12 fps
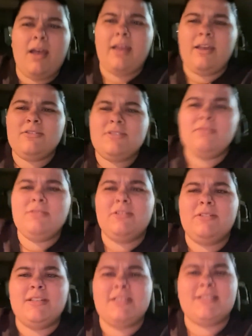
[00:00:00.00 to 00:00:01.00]
I also
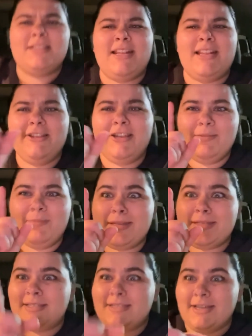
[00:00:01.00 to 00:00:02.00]
noticed that I look at
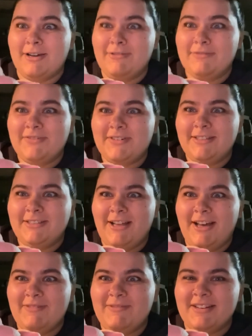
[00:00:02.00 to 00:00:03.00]
myself a
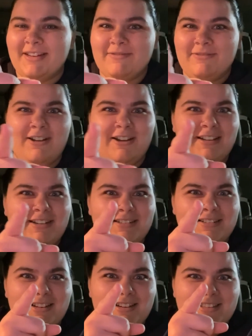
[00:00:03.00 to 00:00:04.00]
lot when I'm vlogging
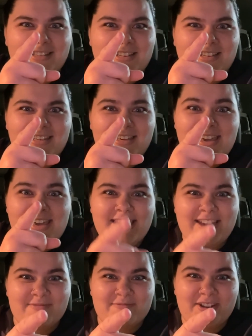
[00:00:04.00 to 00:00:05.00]
and not at the
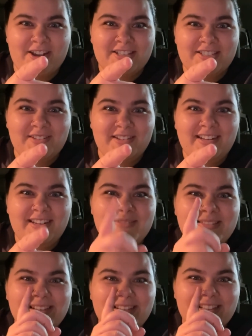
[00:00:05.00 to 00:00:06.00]
camera. So I need to be
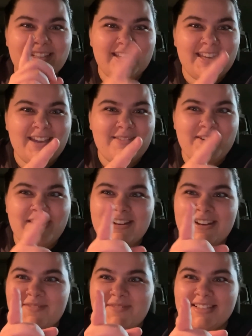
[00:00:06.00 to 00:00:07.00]
looking at the camera and
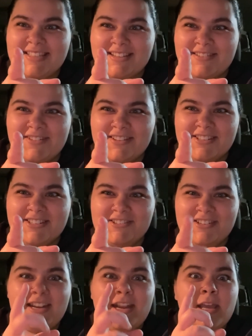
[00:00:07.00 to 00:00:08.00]
not myself on the
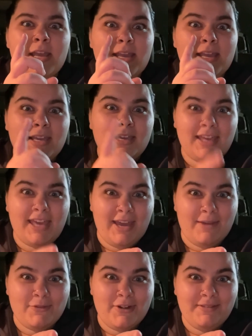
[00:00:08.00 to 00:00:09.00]
screen.
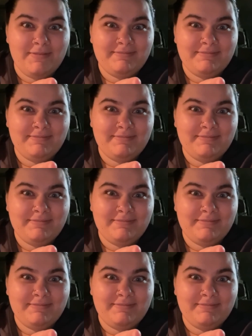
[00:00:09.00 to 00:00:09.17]
Camera.